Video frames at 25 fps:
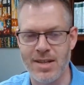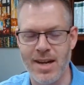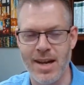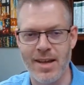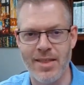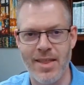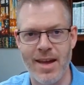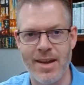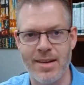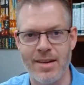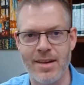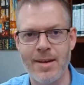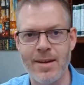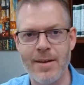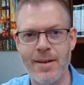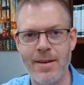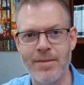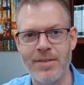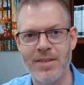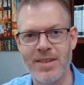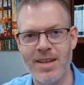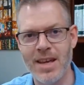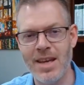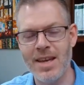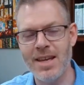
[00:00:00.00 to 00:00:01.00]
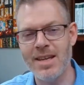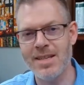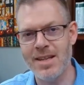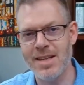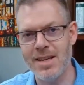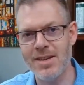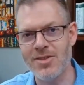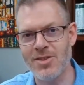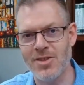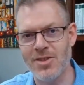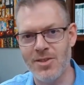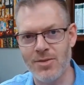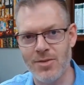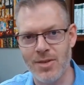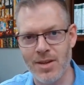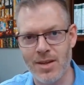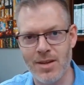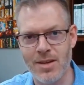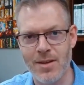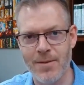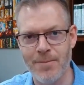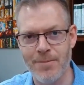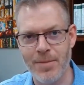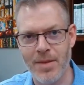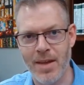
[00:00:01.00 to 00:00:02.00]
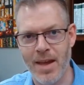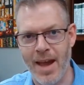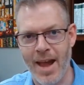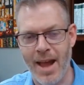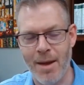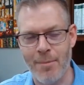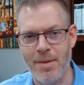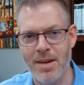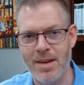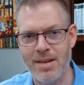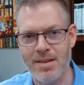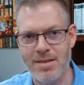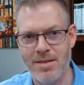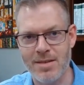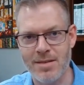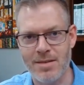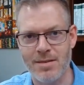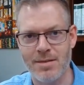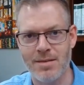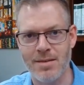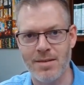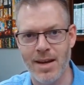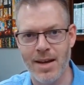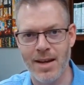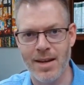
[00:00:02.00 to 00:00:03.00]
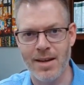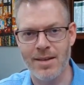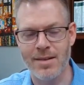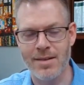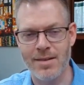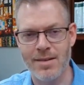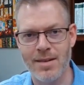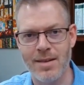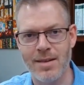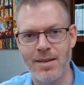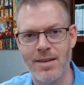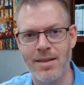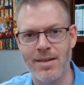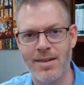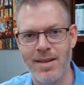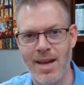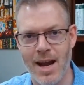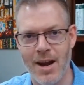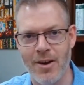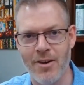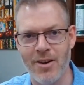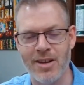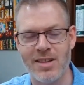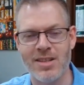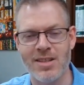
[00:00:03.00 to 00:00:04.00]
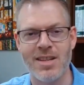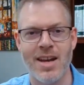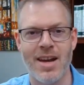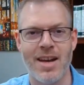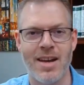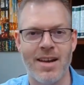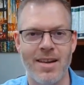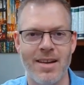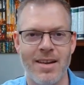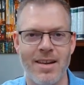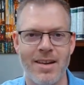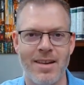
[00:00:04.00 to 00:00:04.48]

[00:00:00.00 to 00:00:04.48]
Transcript: Now that keys into the habits and character